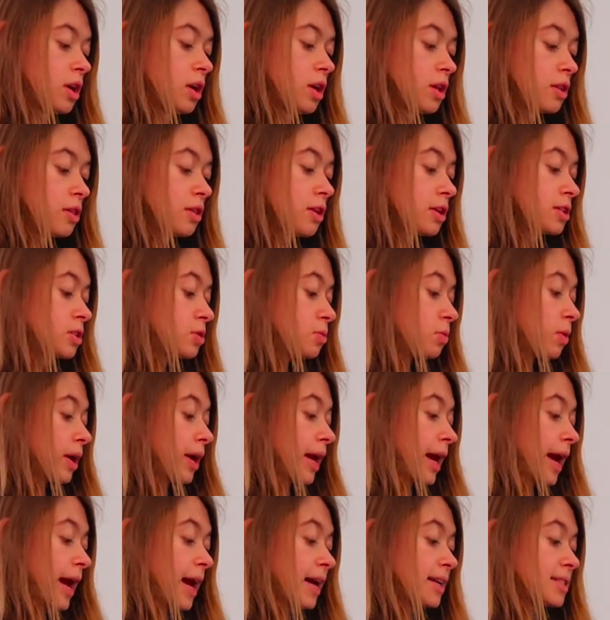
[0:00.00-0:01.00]
This one
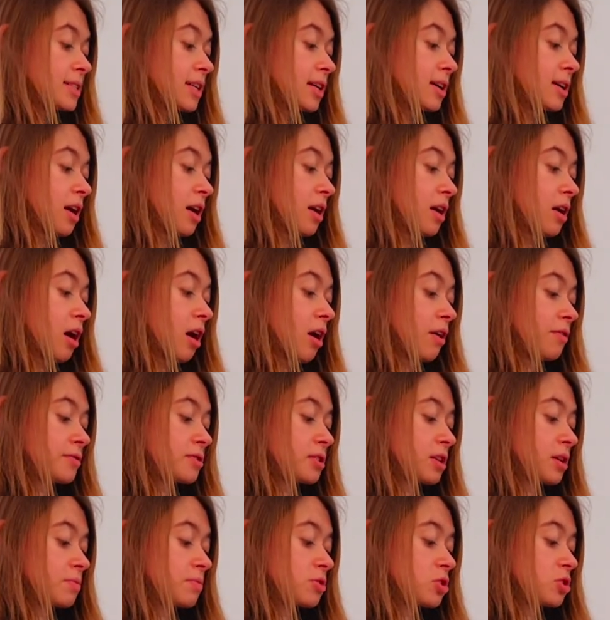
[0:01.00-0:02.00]
I had to cut off
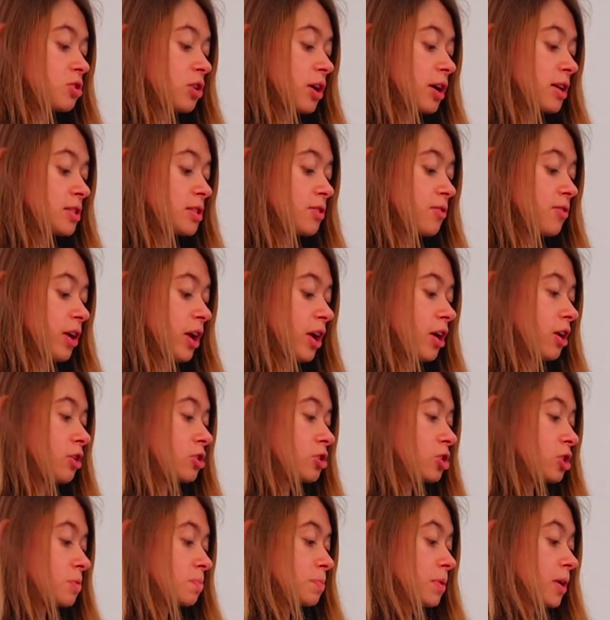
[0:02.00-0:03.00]
some strands of hair
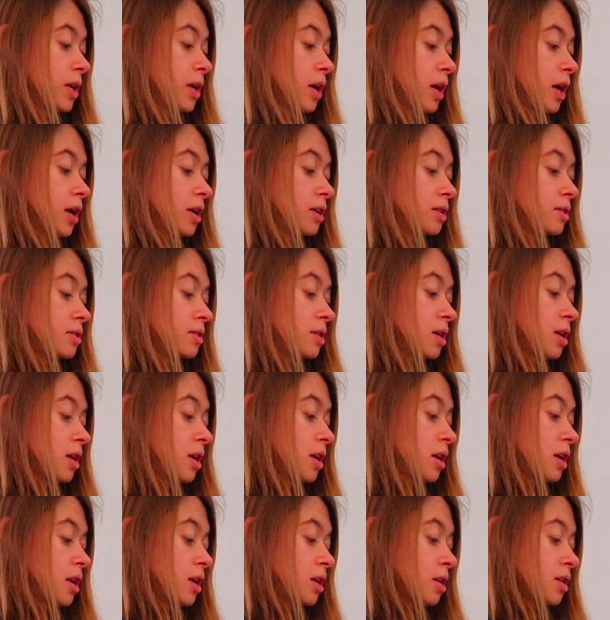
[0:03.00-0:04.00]
just because
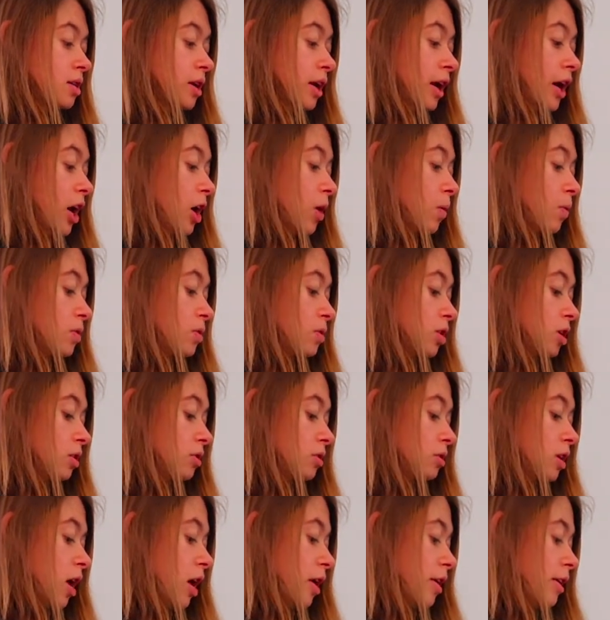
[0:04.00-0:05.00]
the hair was all
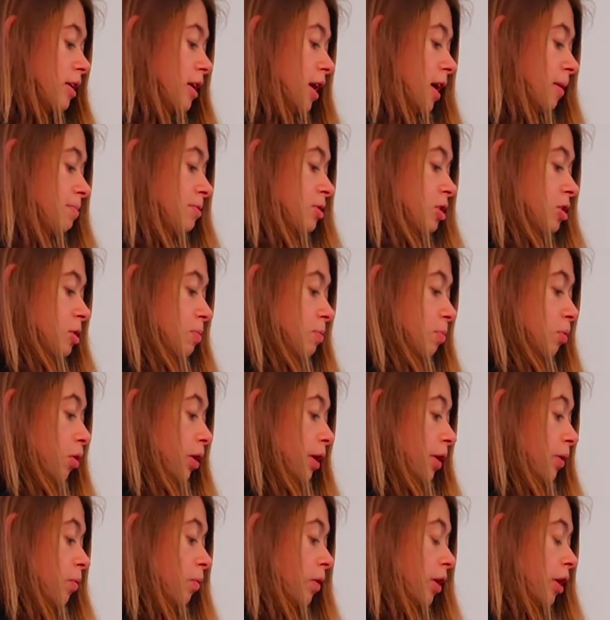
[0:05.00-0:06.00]
knotted up to the
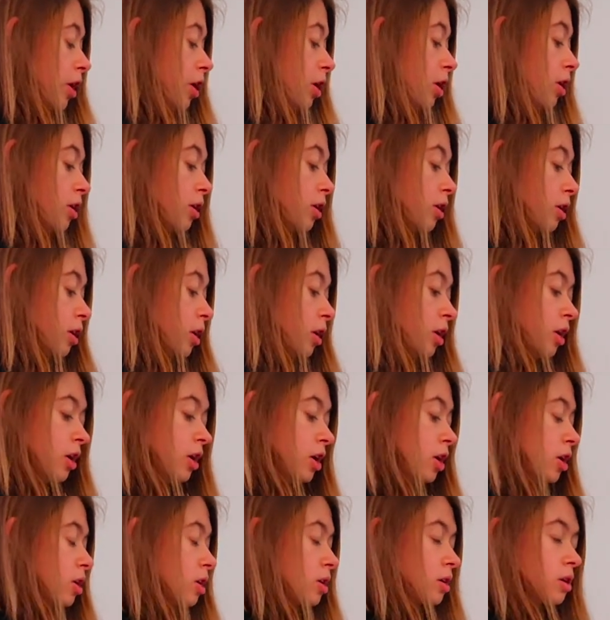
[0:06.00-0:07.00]
point where
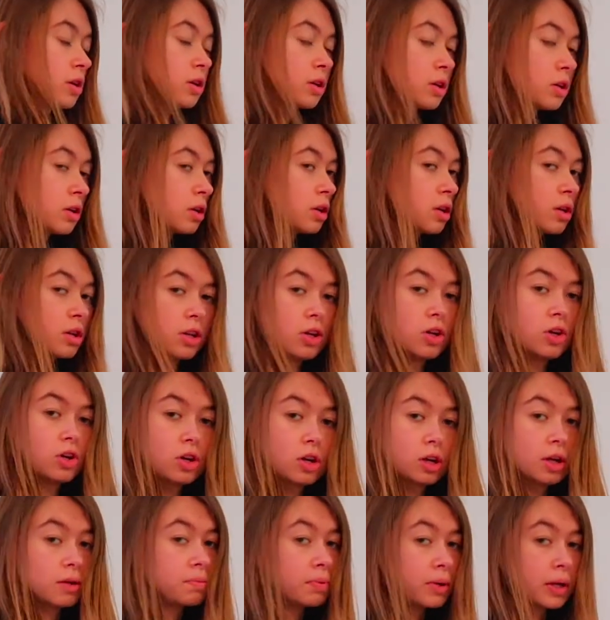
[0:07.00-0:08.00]
you
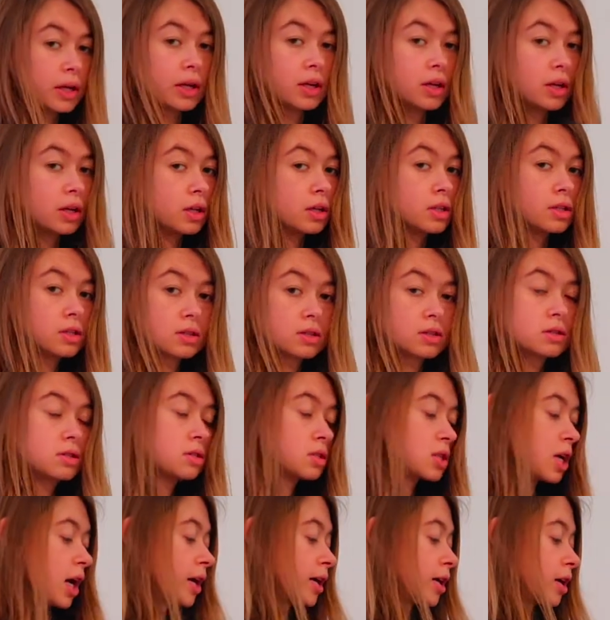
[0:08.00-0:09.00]
could be
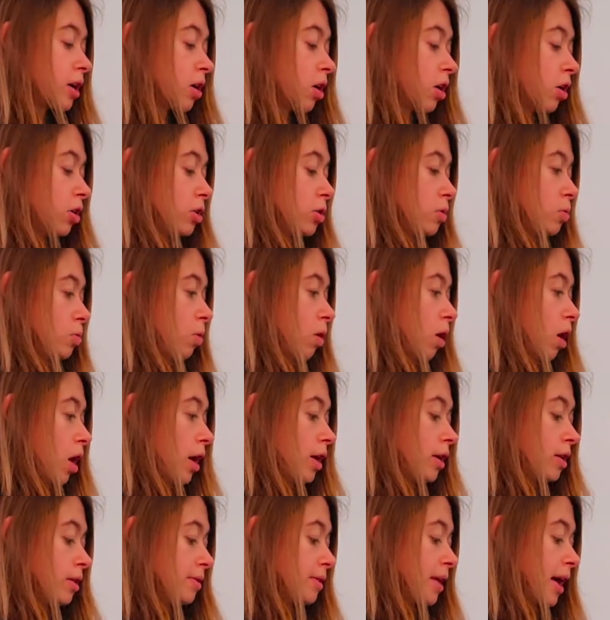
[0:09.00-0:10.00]
tugging all you
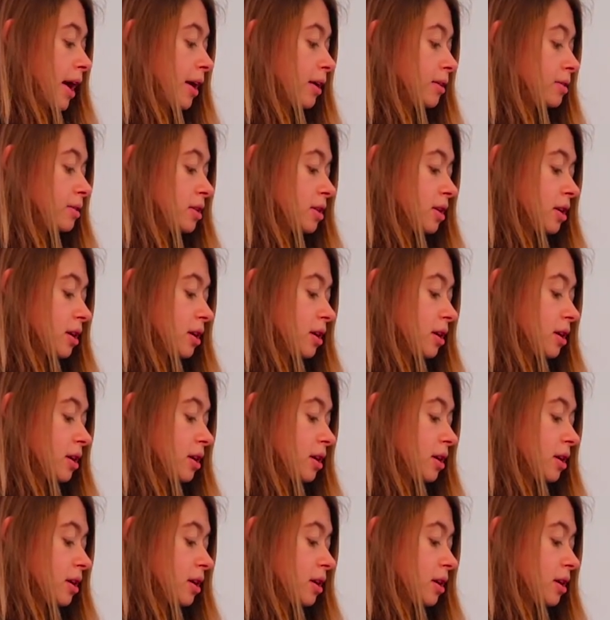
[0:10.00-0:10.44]
want, that